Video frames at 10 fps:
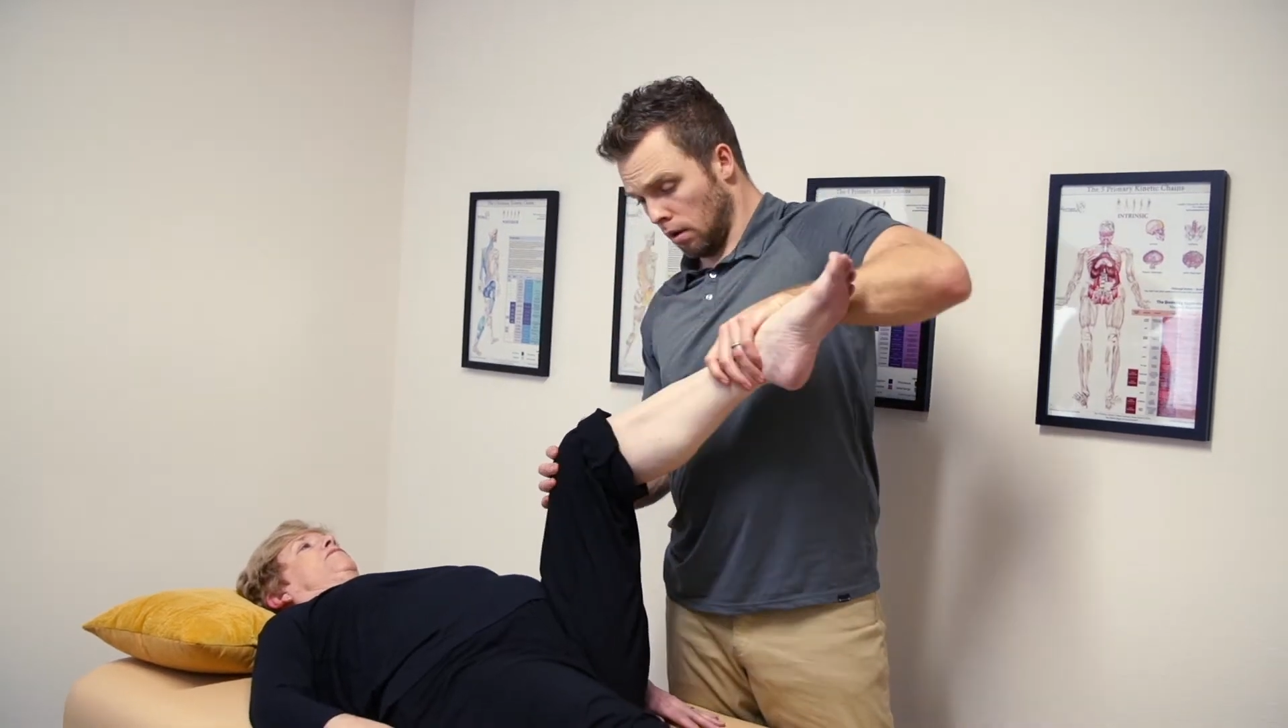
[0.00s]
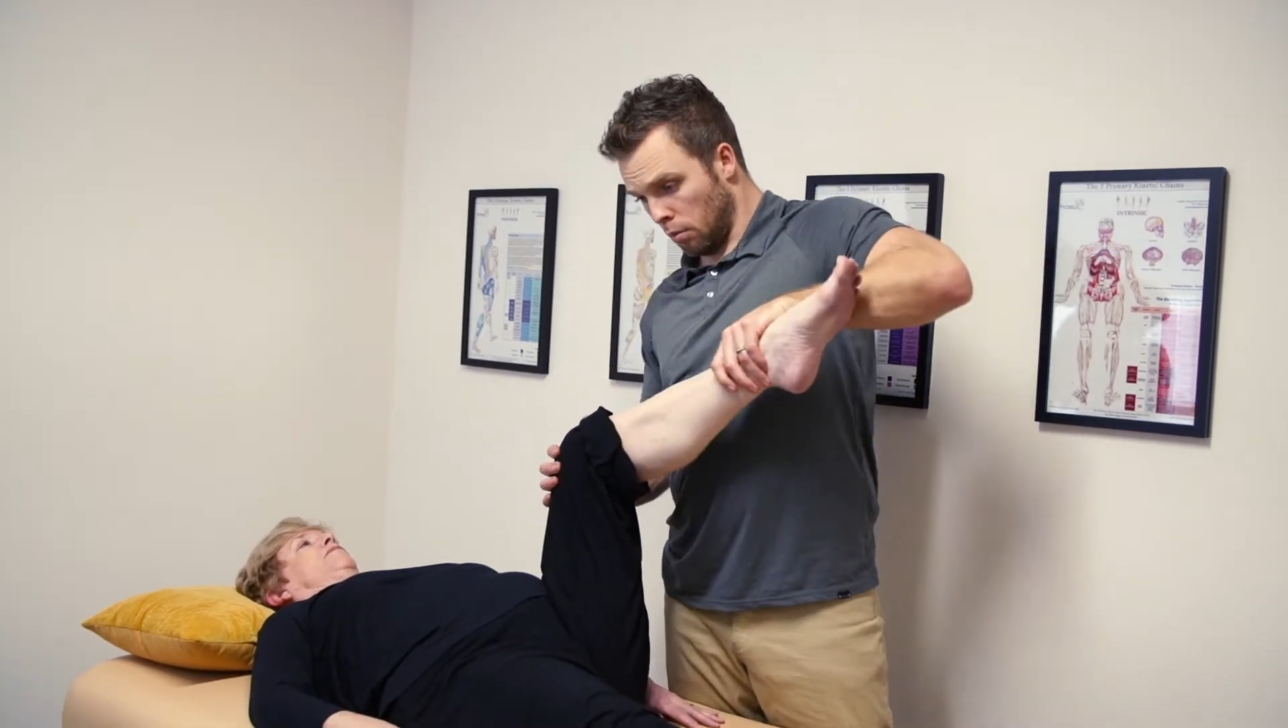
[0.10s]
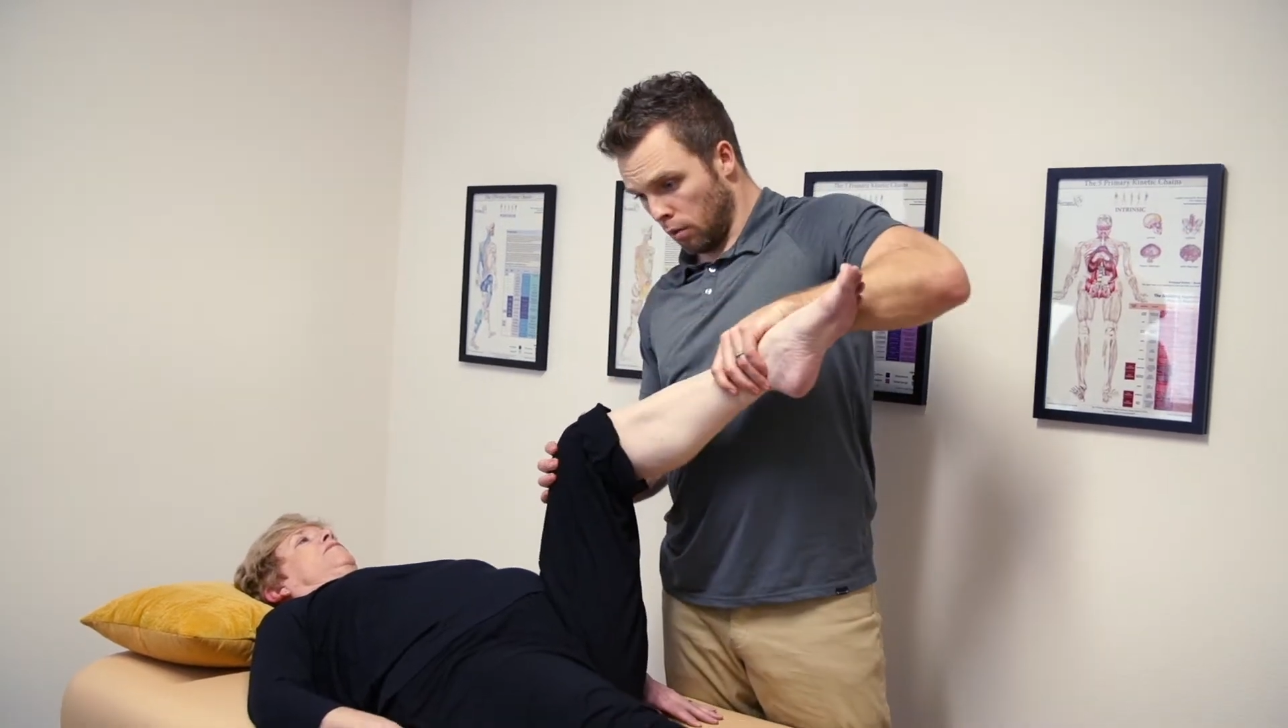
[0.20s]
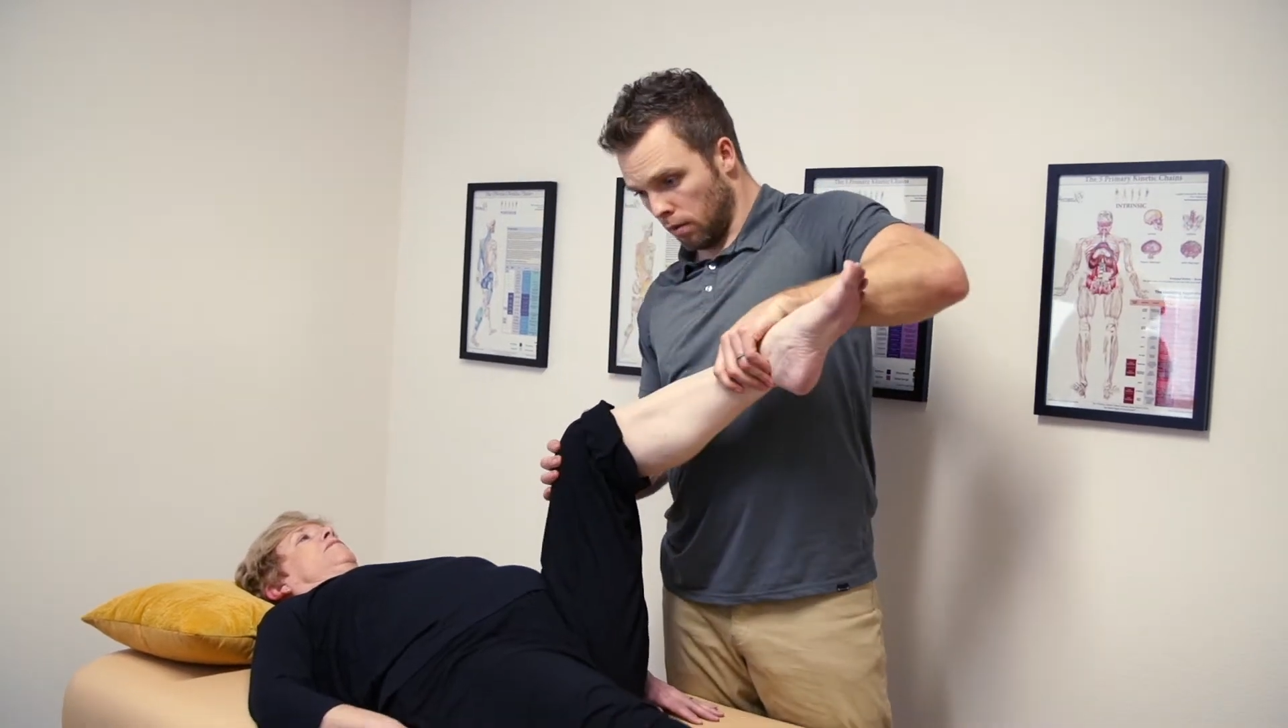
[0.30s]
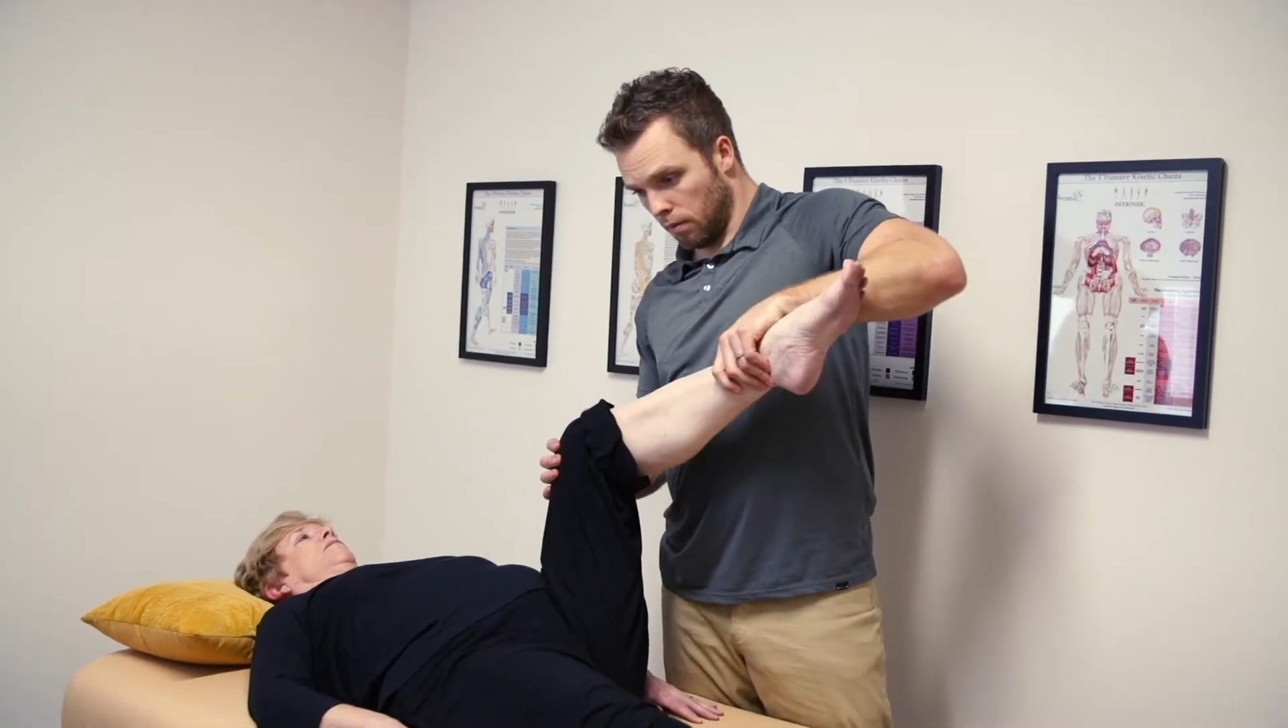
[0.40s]

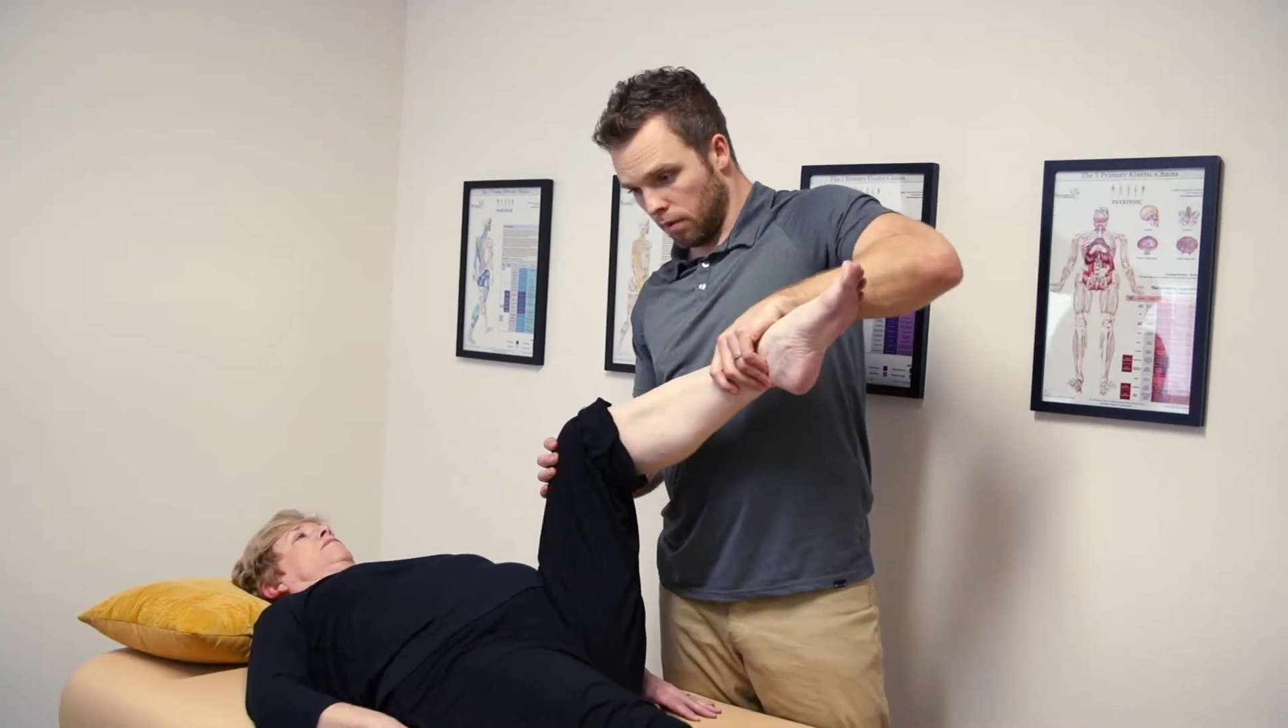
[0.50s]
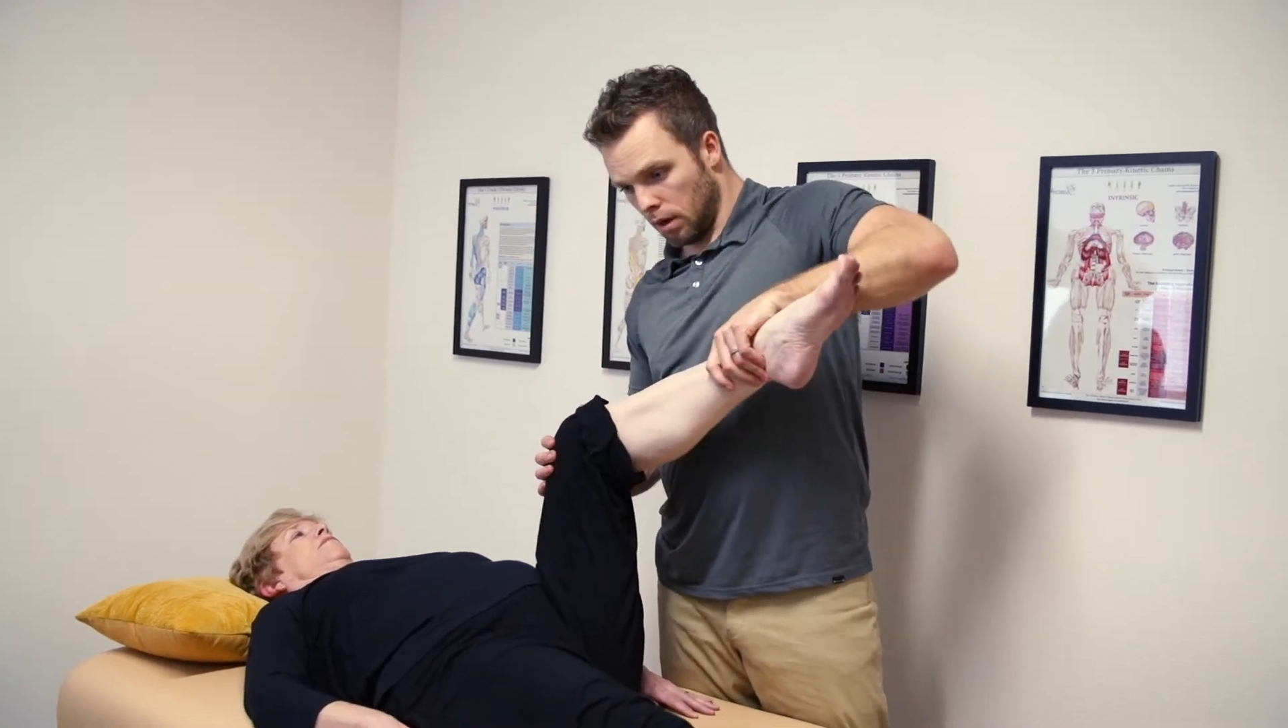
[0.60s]
but